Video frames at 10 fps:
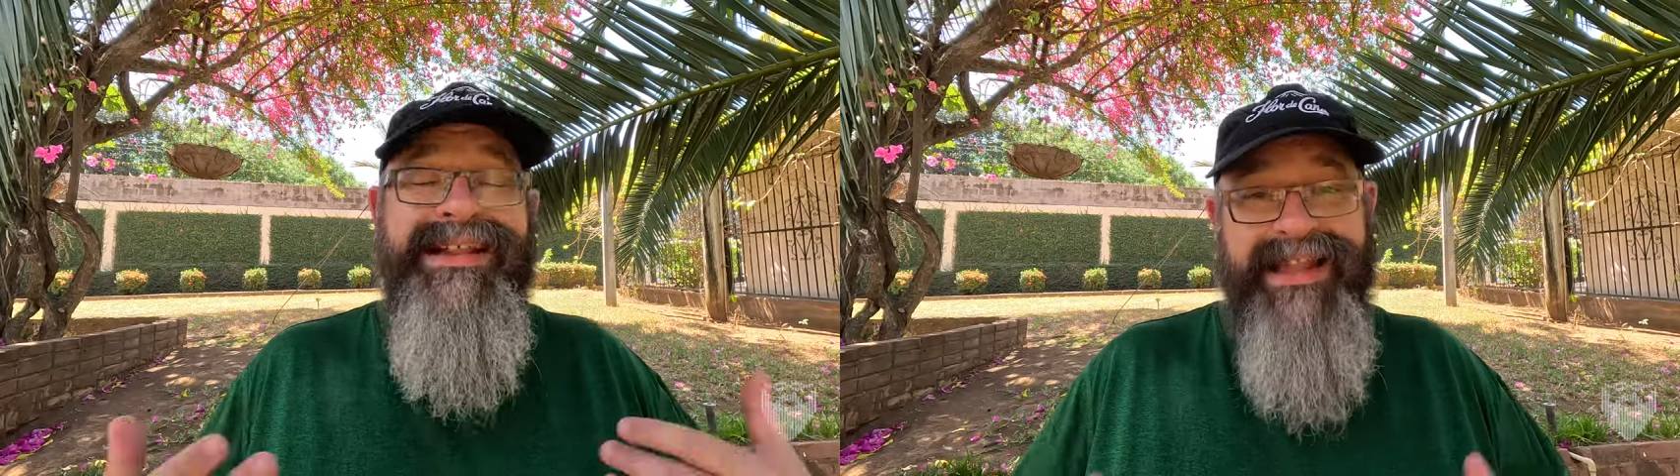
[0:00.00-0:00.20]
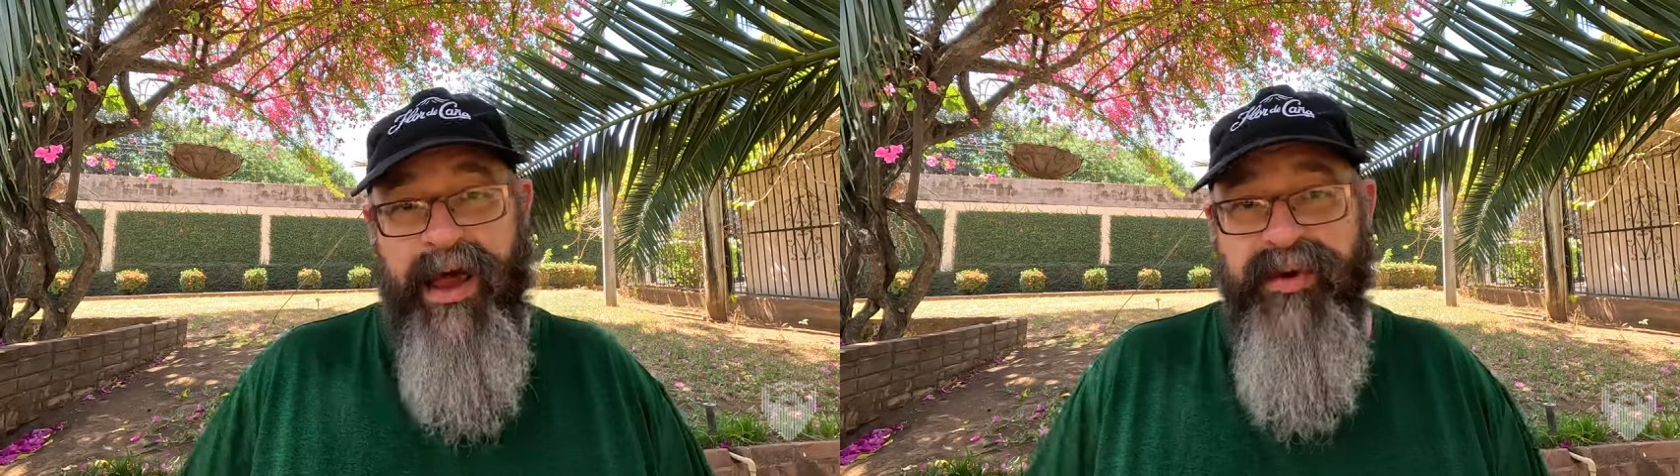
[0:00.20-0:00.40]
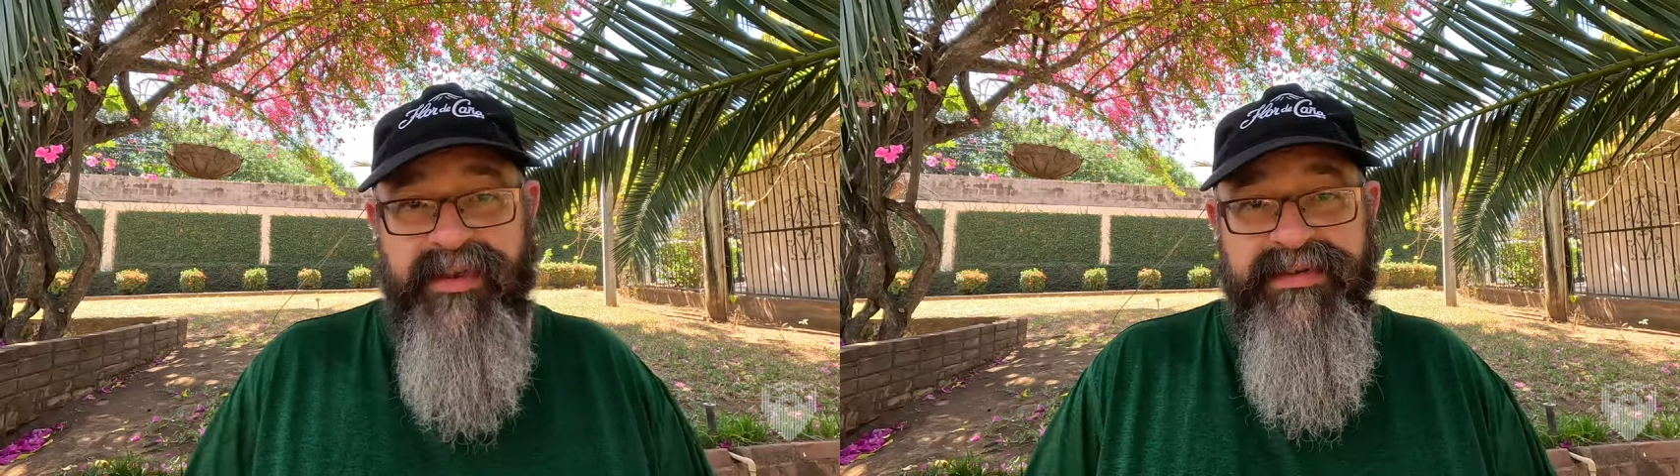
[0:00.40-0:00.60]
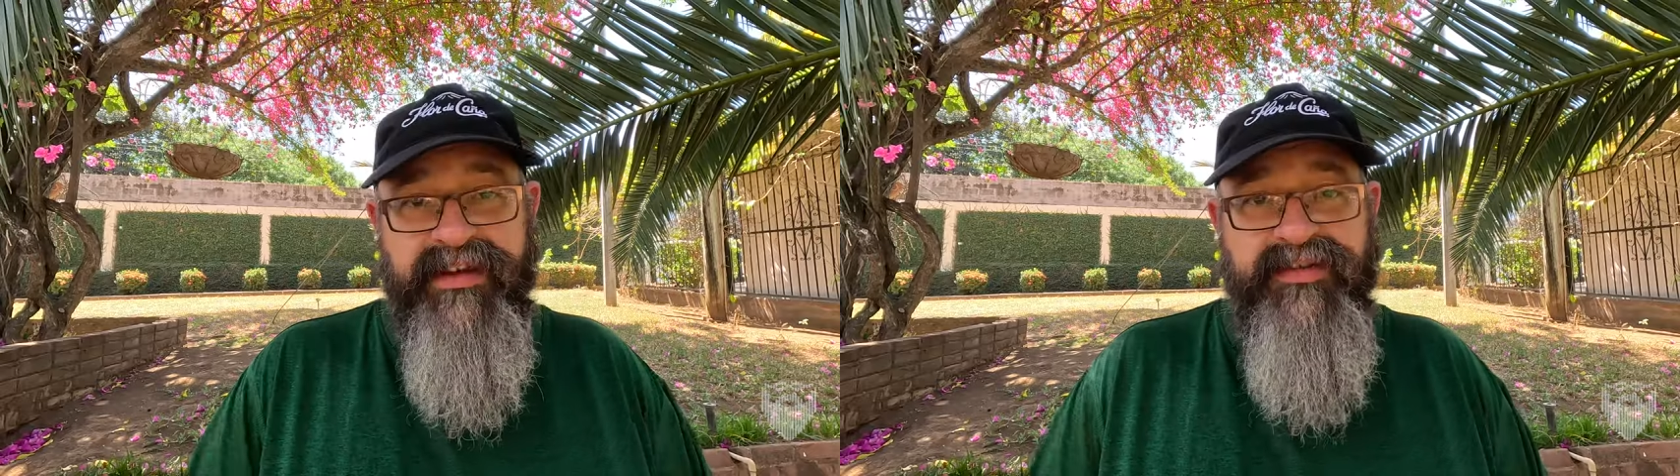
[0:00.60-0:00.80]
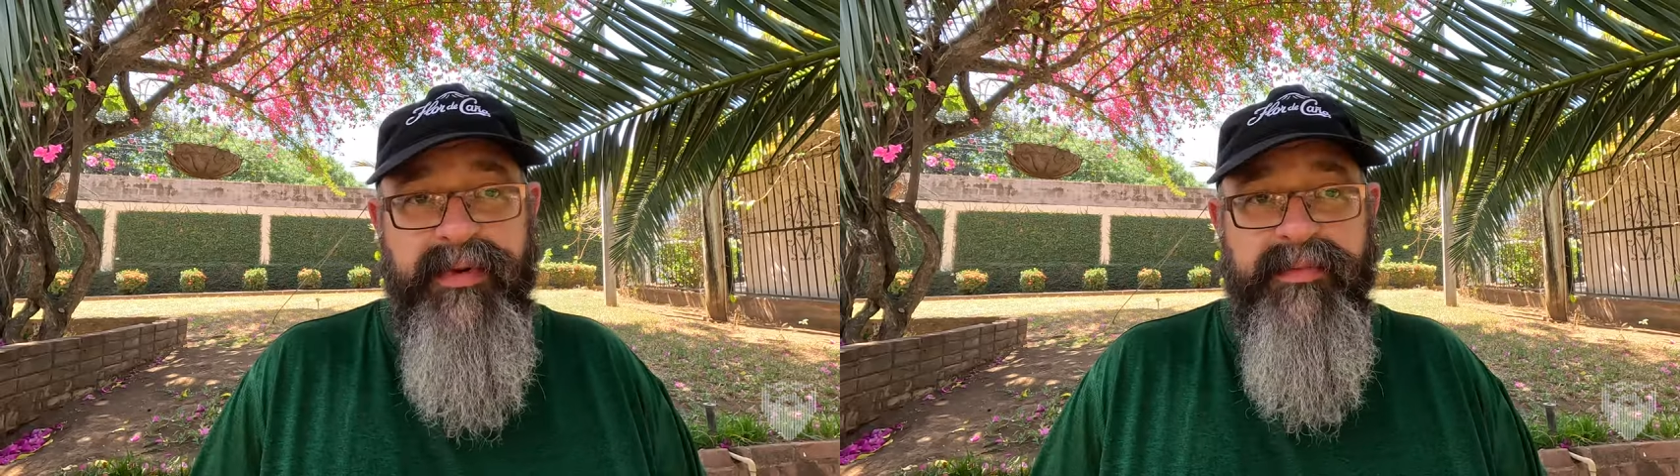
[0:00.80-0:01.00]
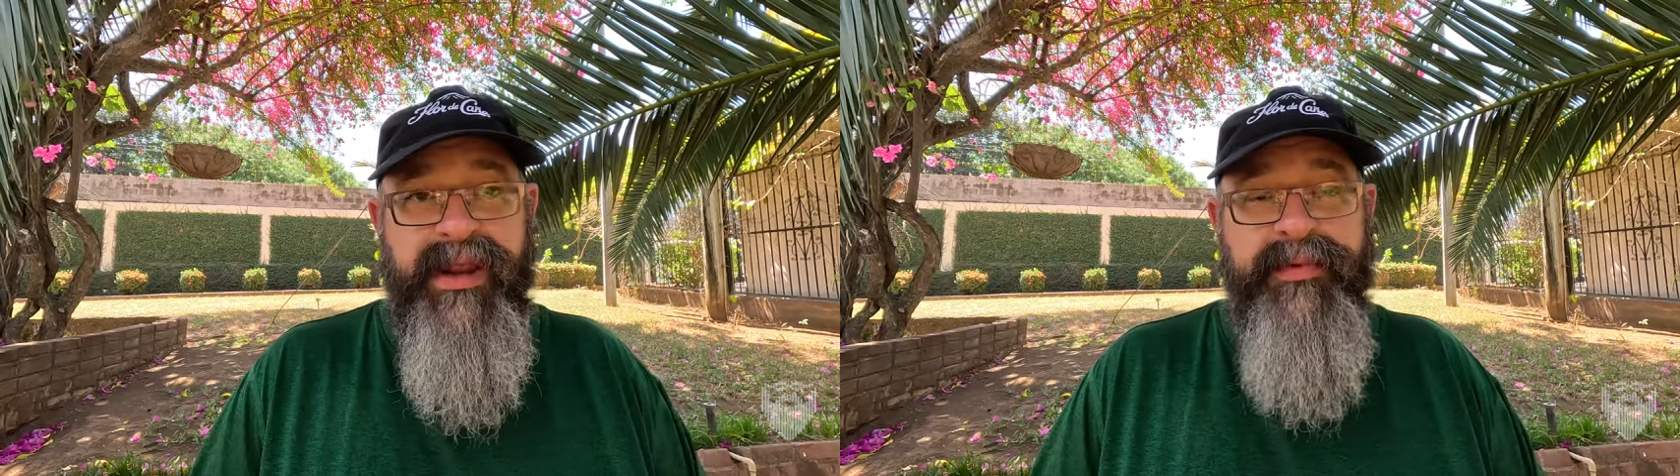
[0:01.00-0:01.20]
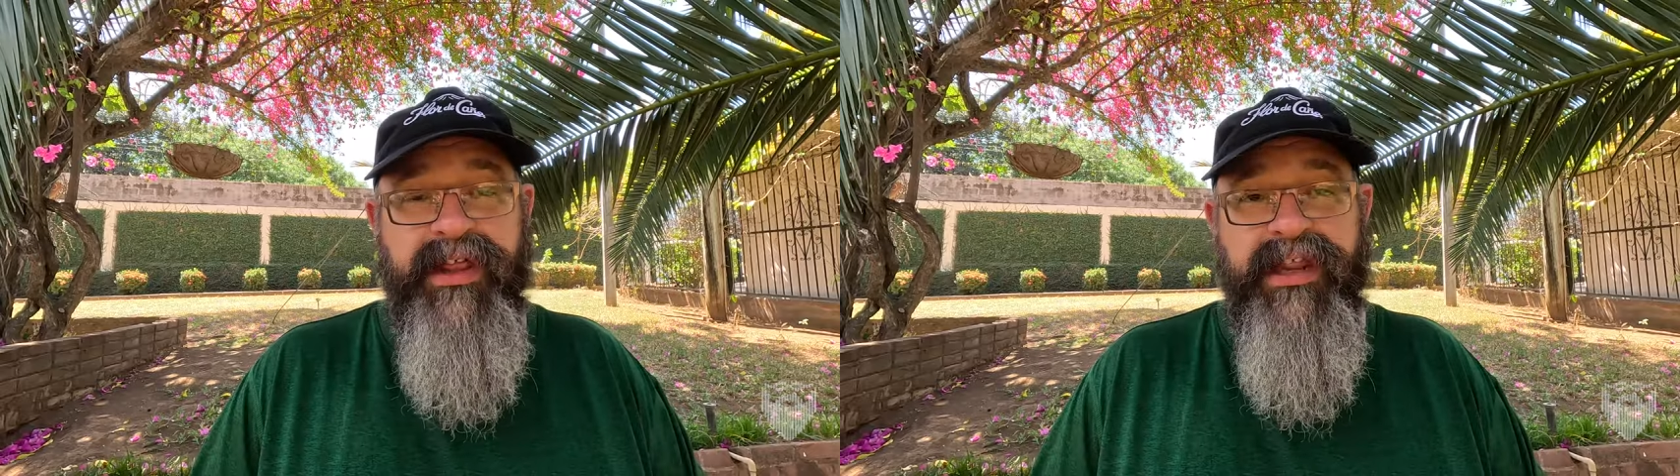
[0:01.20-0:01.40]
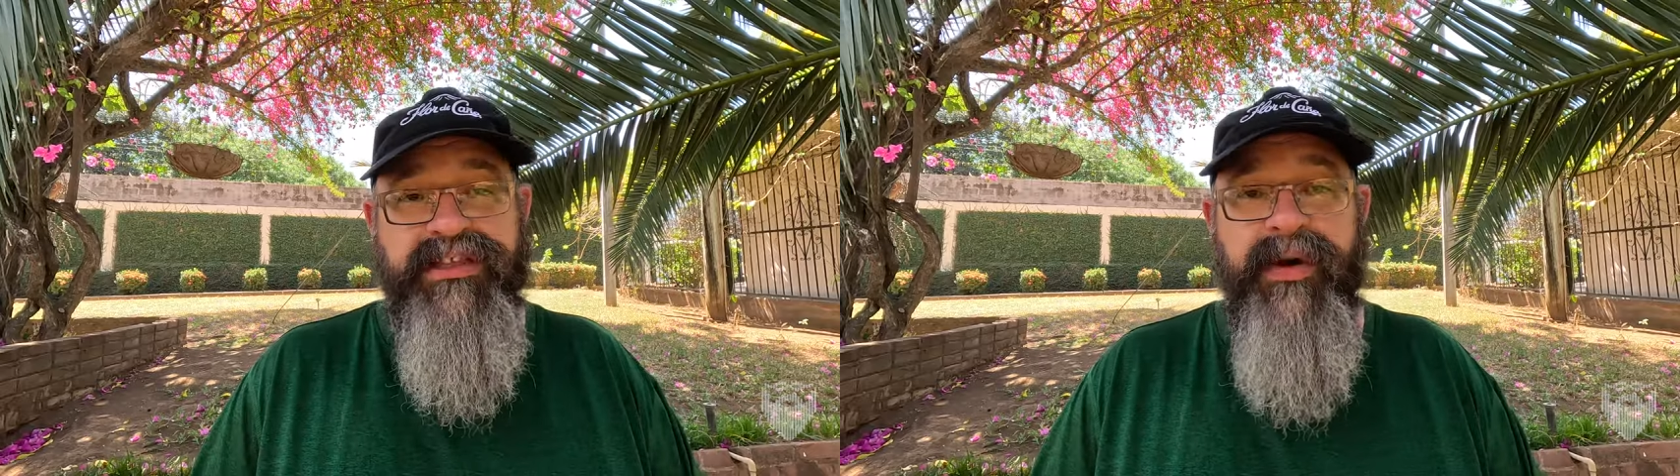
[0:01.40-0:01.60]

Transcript: allowing themselves to be manipulated.